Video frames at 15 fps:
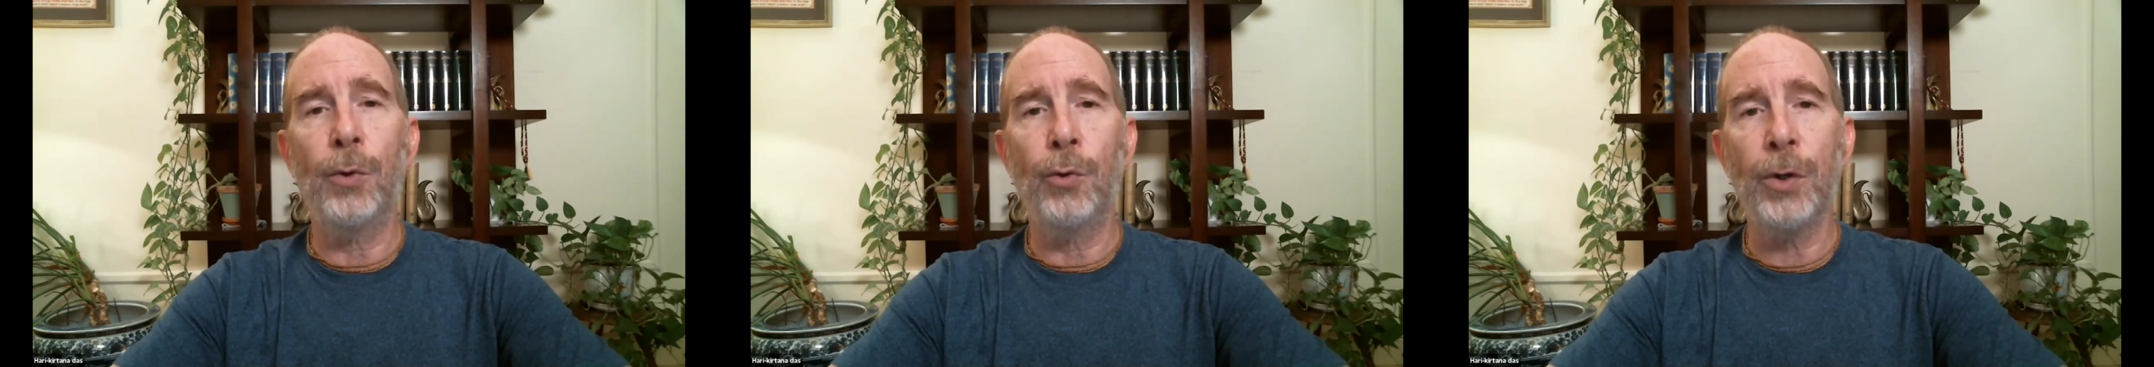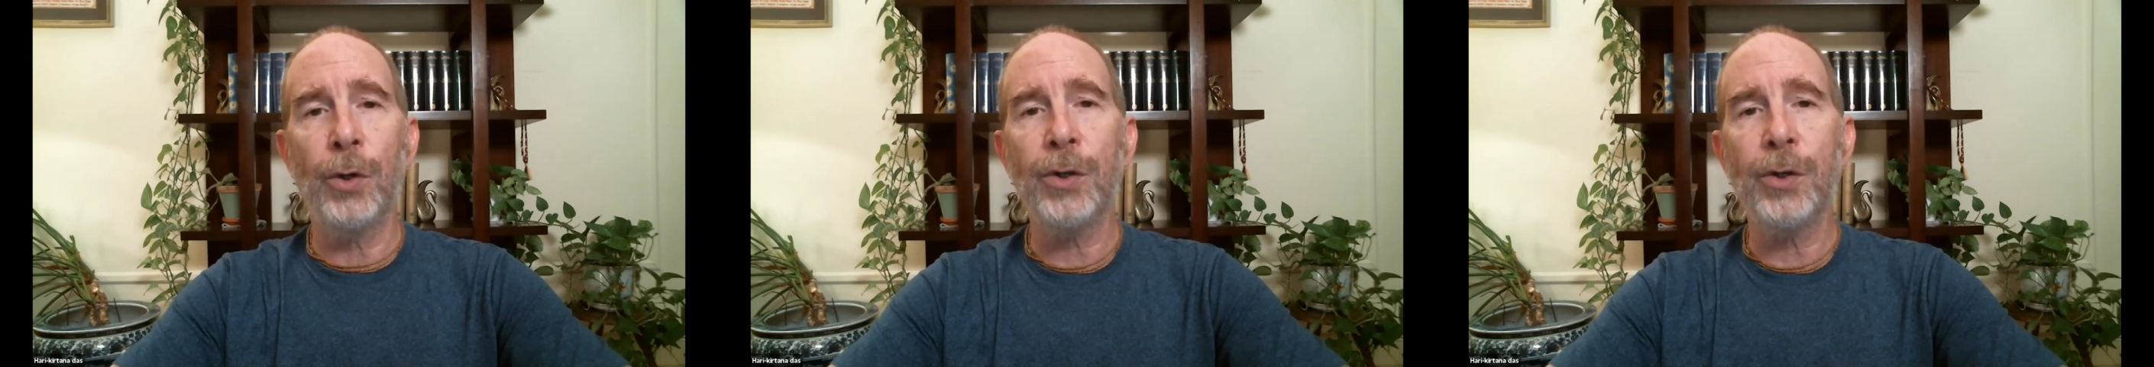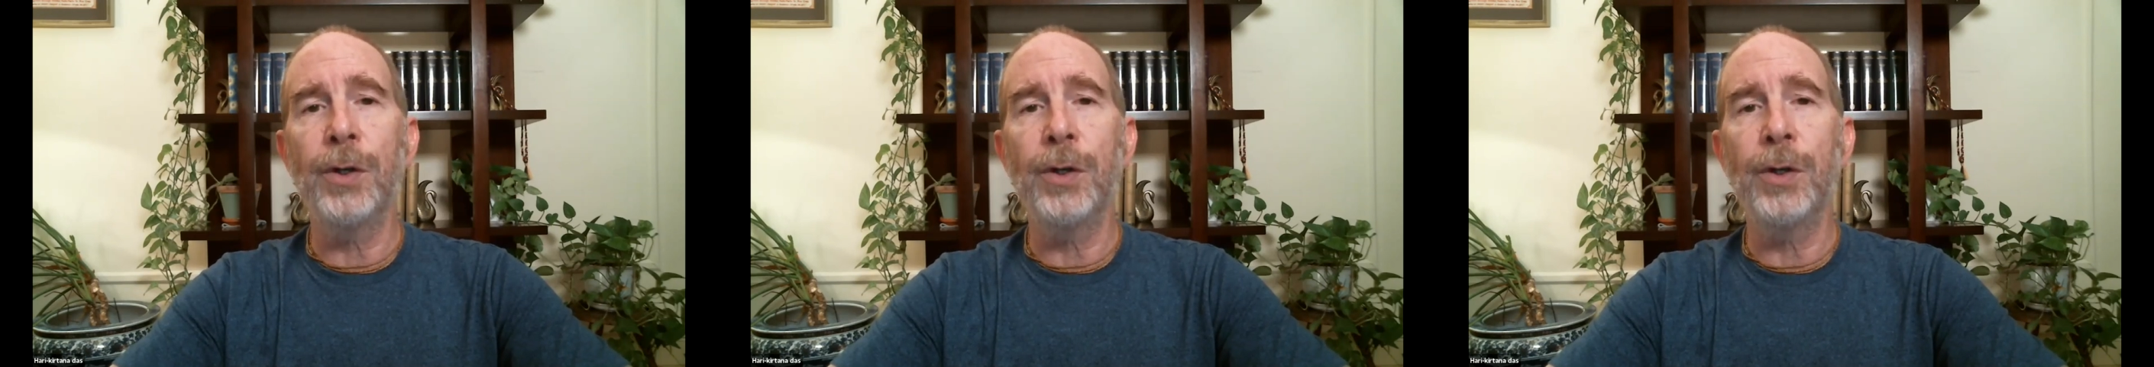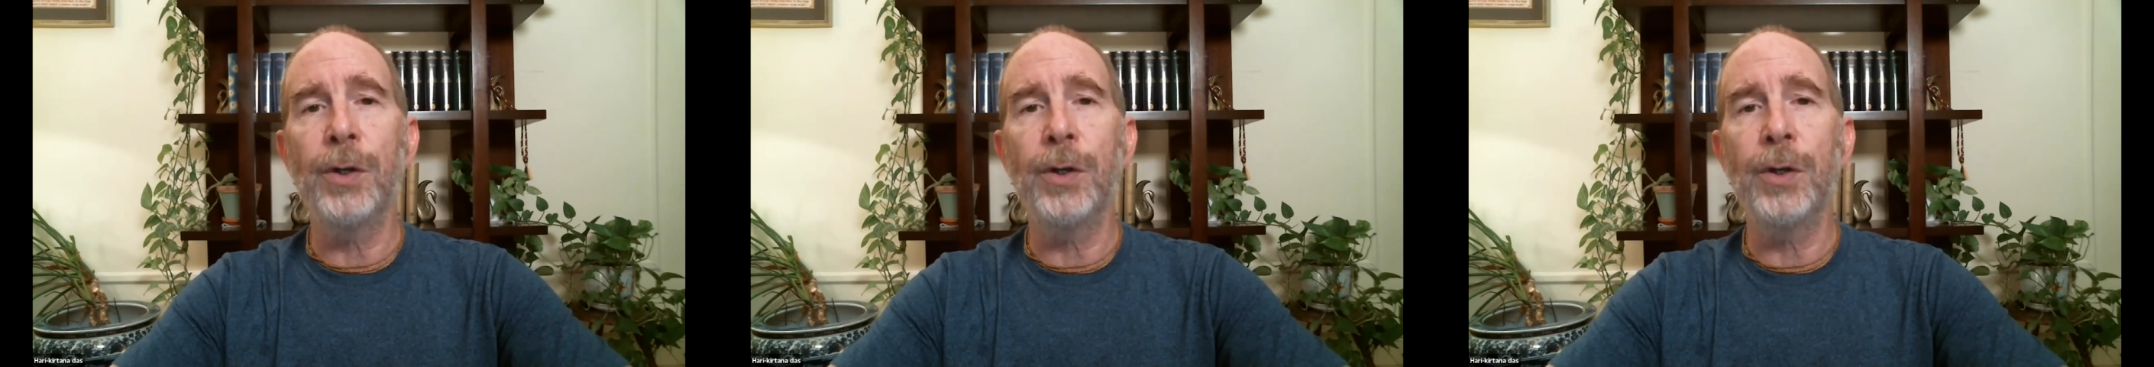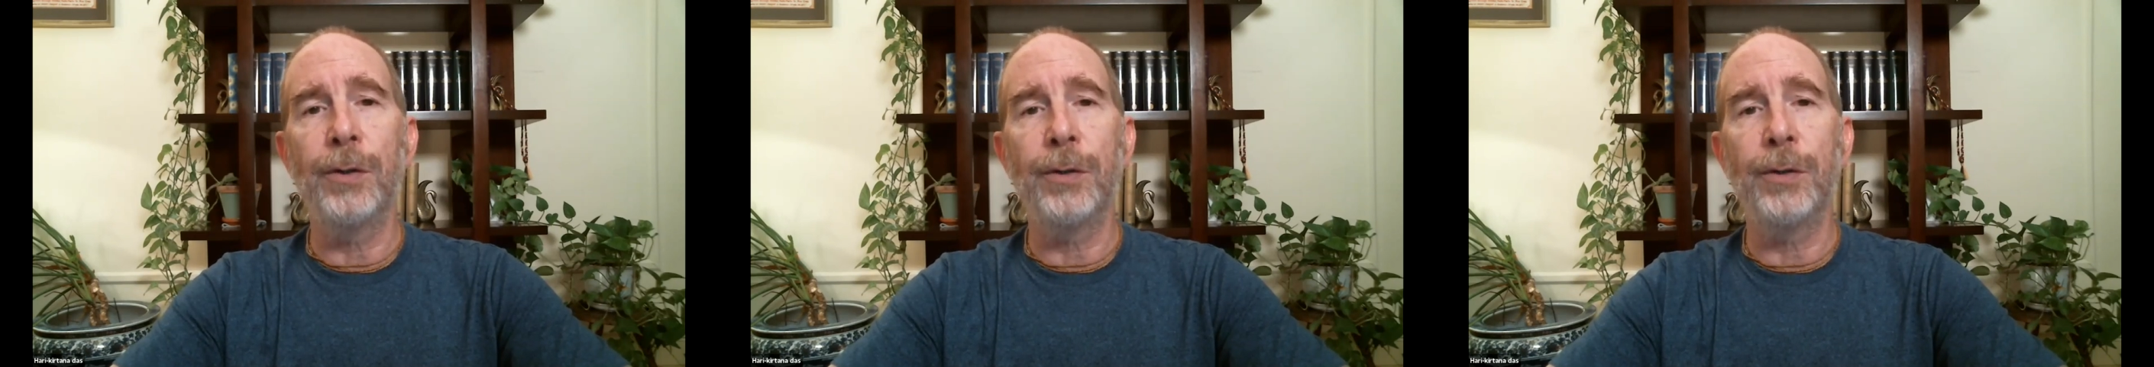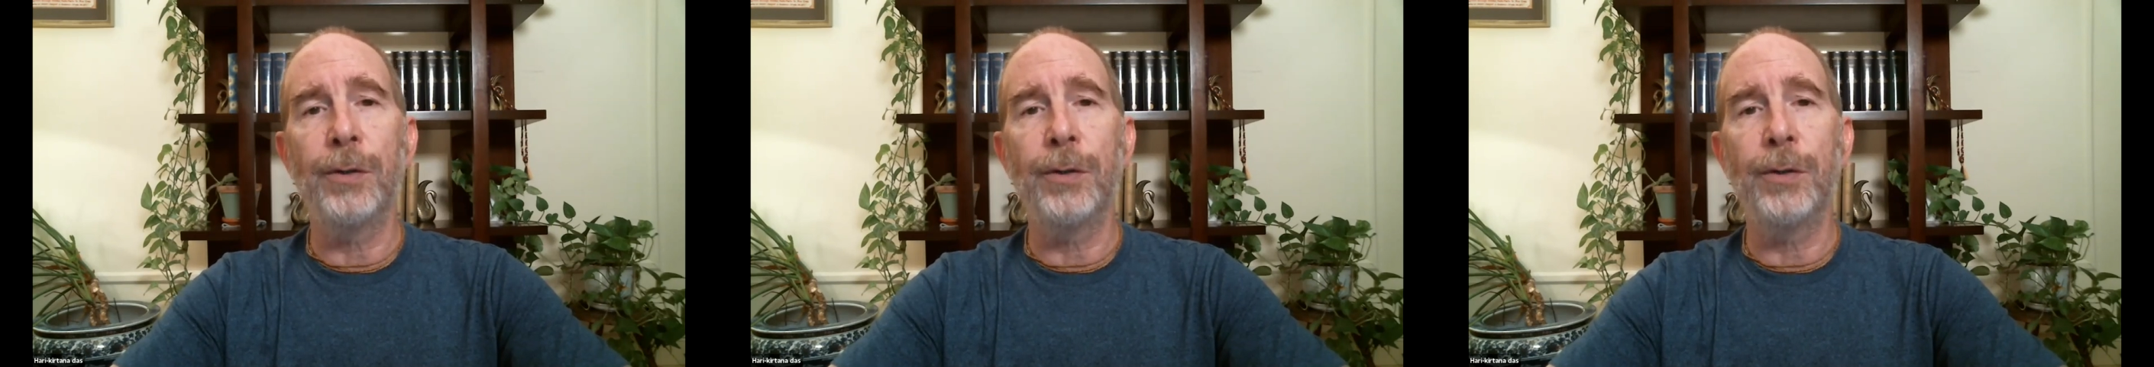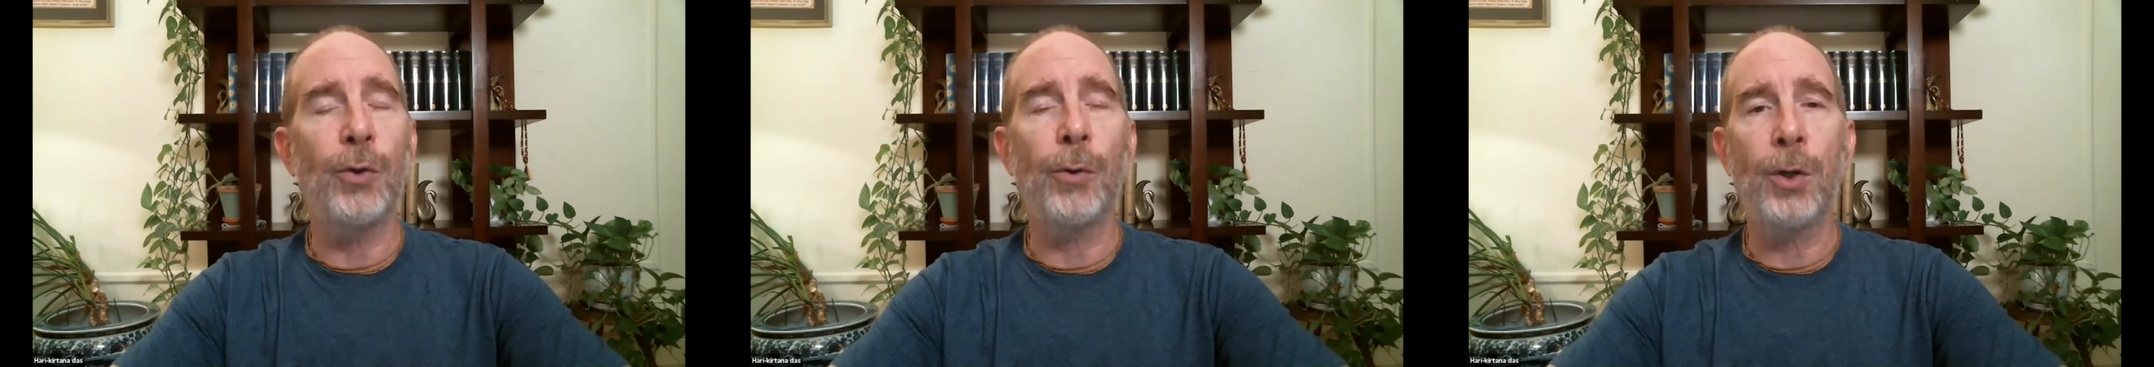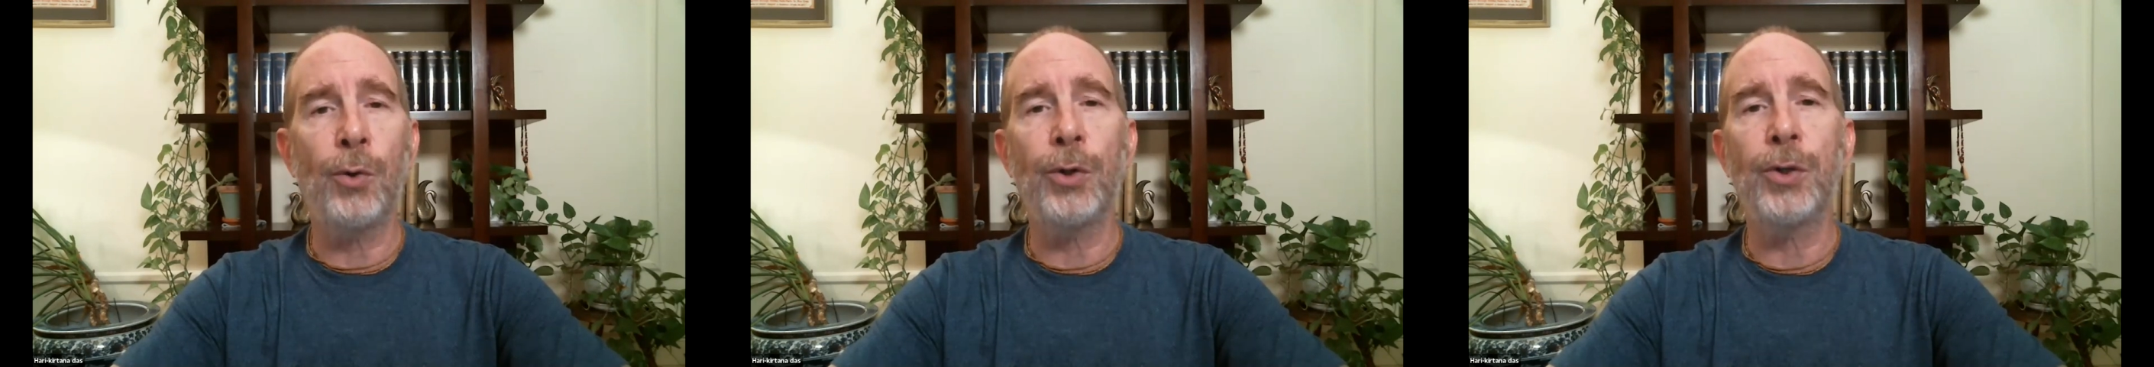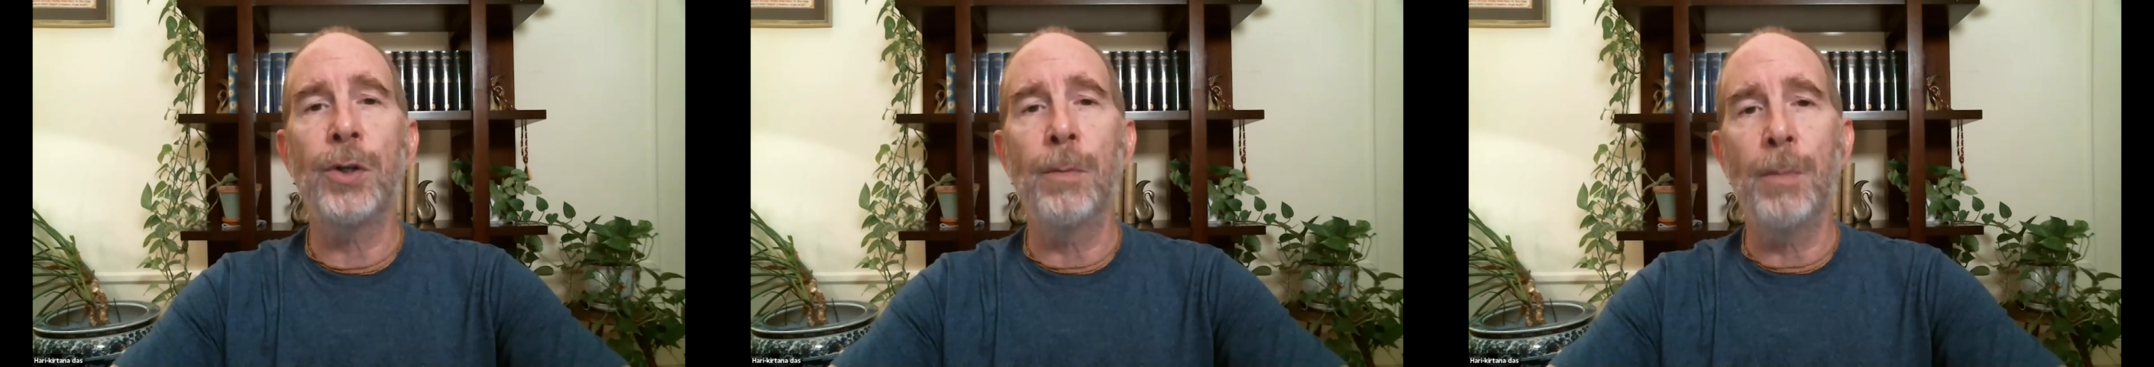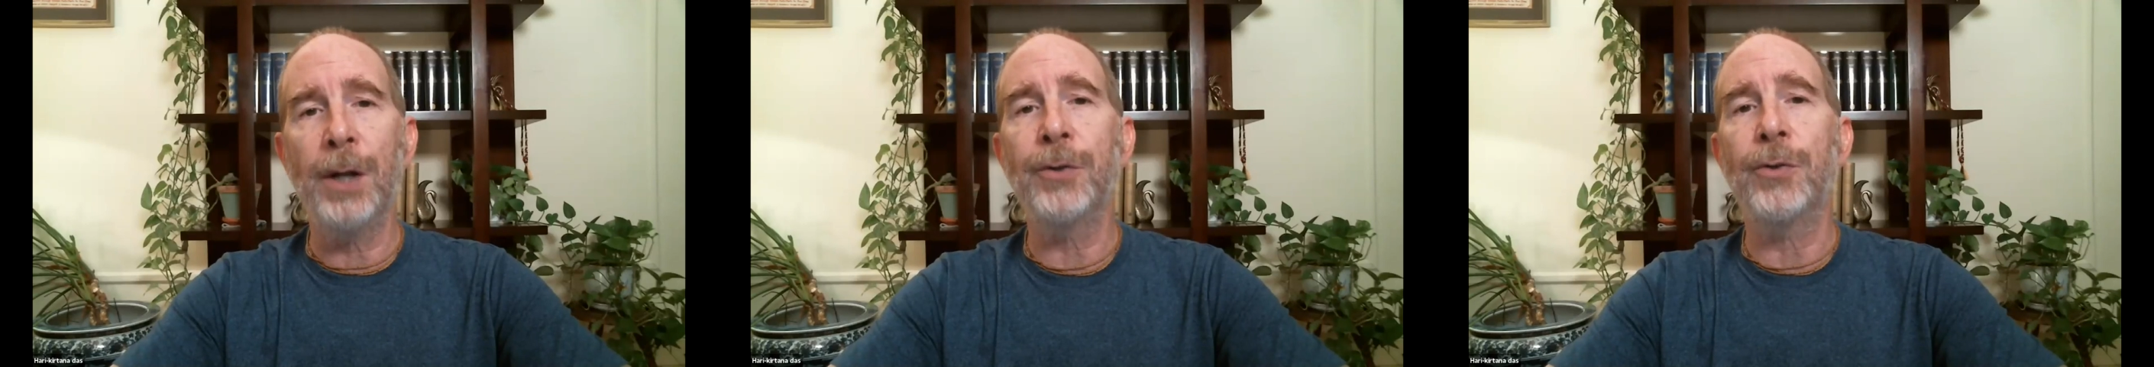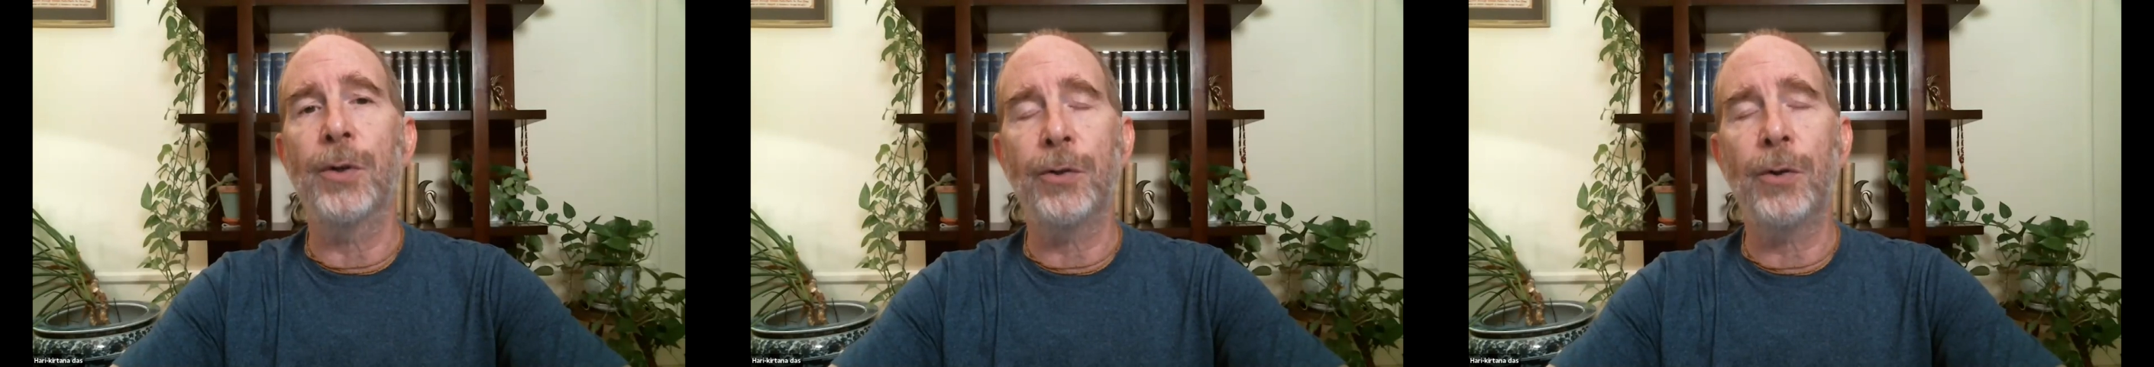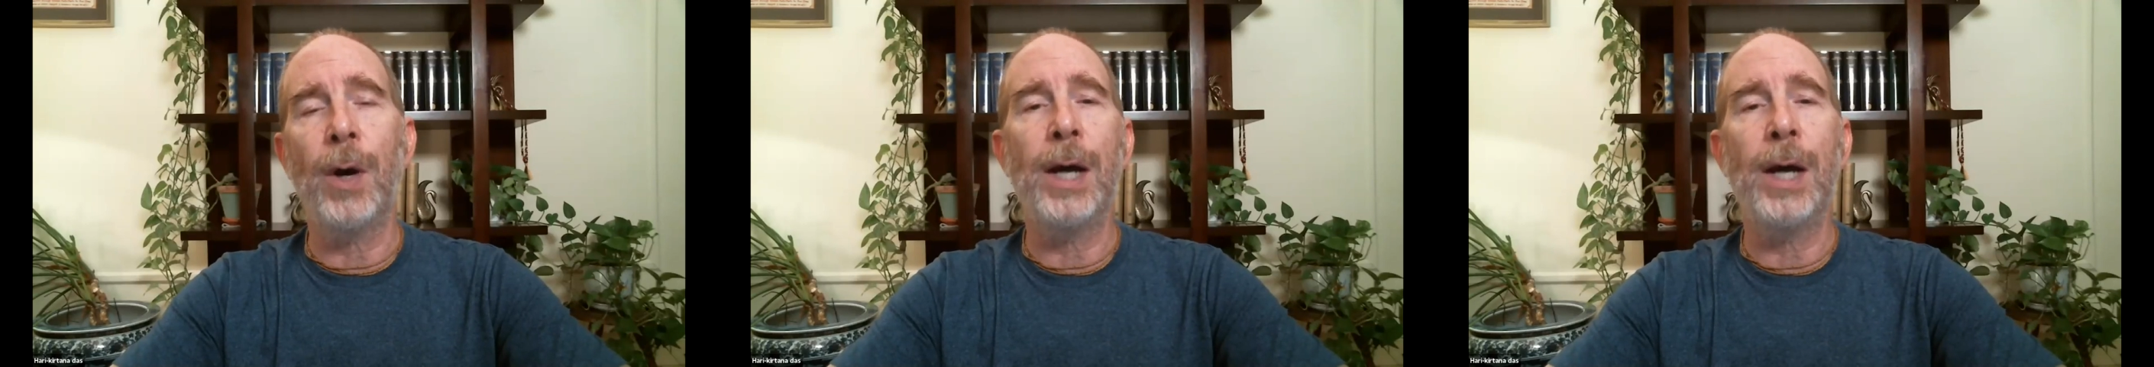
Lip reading: Krishna's names or a Krishna mantra.